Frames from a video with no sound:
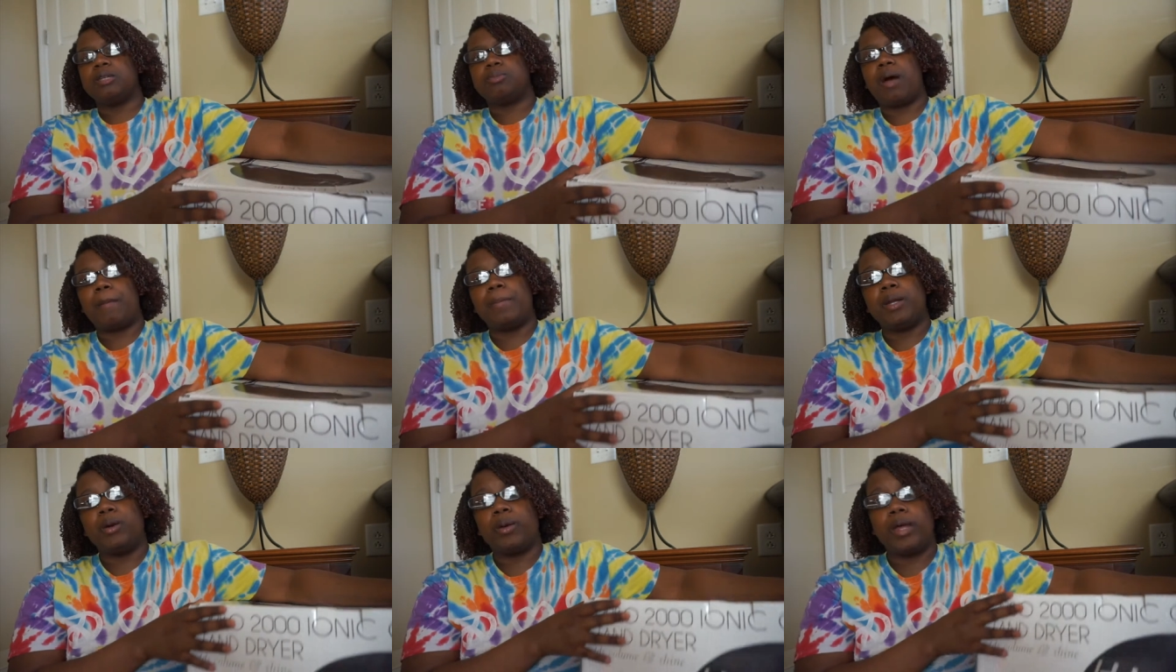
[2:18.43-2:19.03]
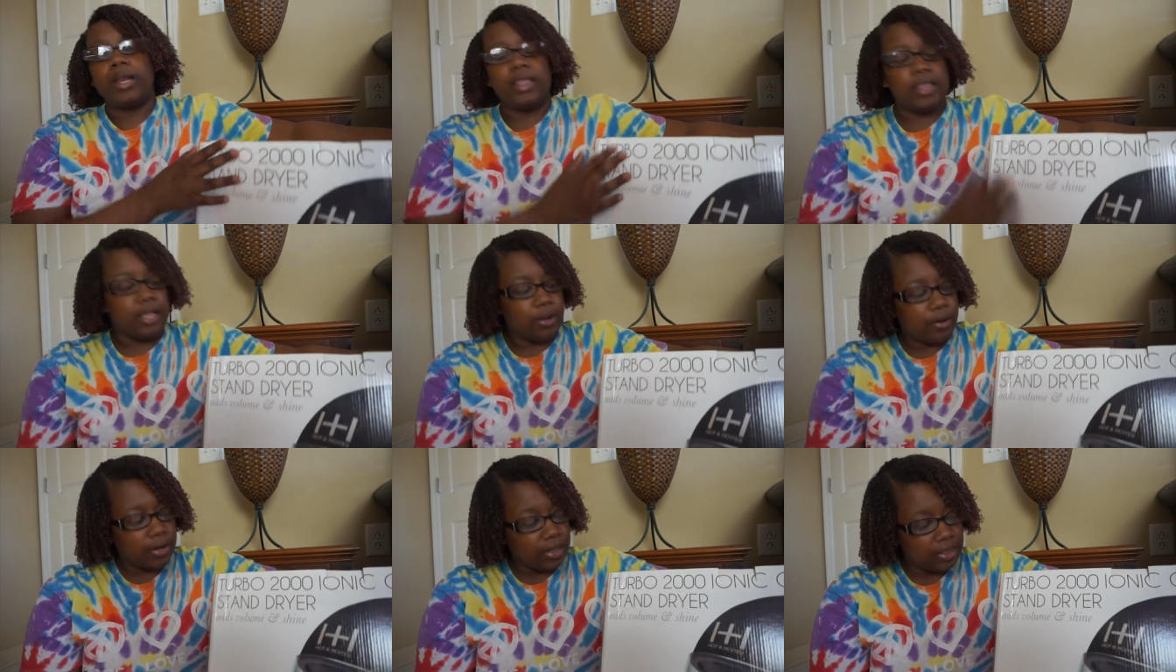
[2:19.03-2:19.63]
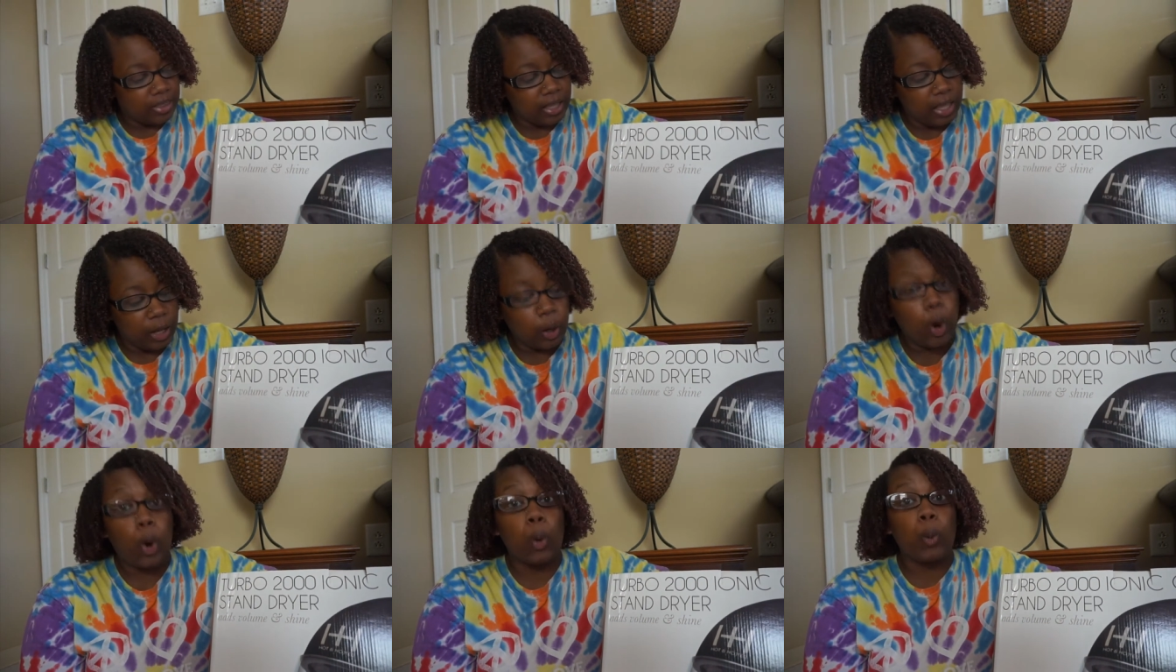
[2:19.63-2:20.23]
pop it on anything or
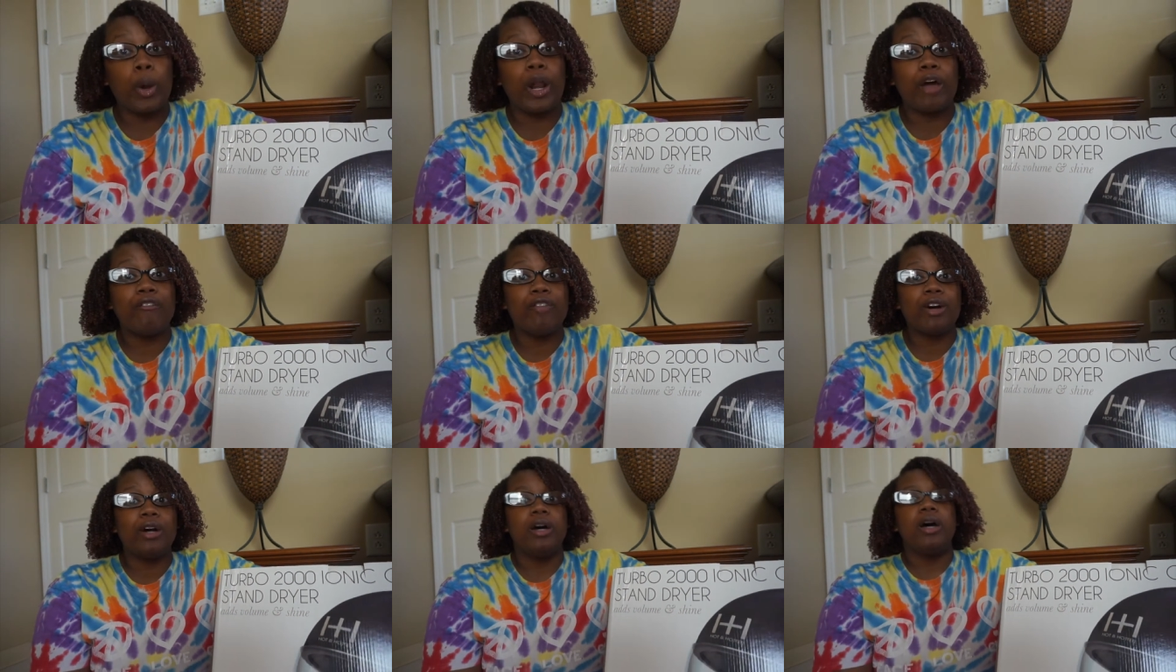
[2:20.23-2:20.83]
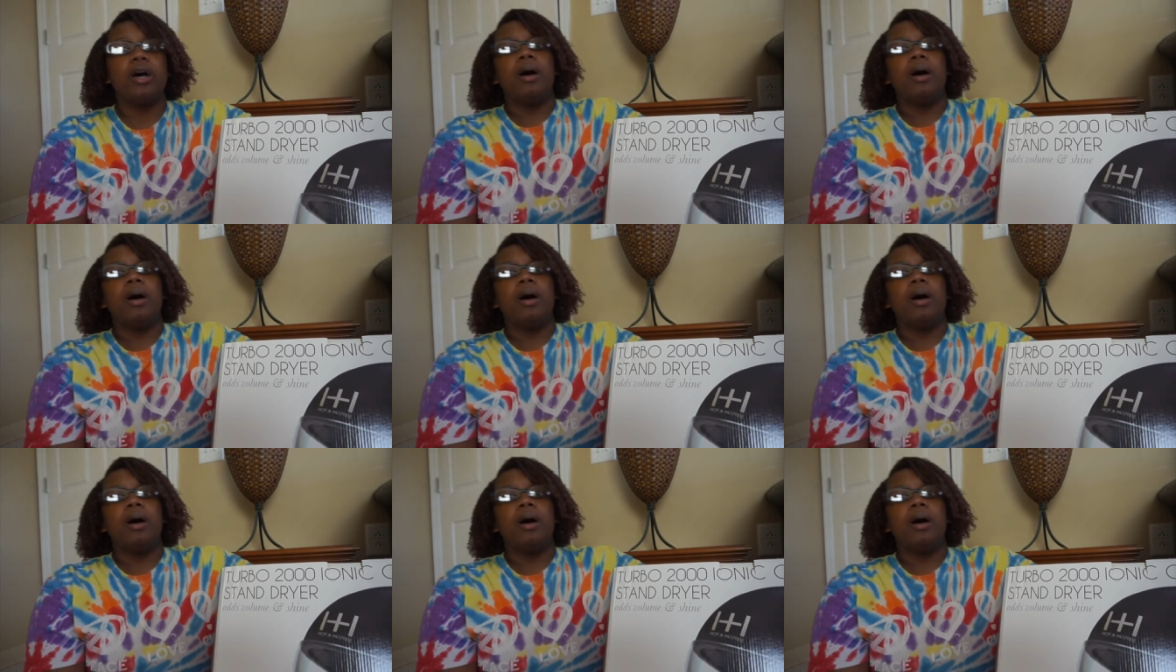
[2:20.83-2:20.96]
anything or whatever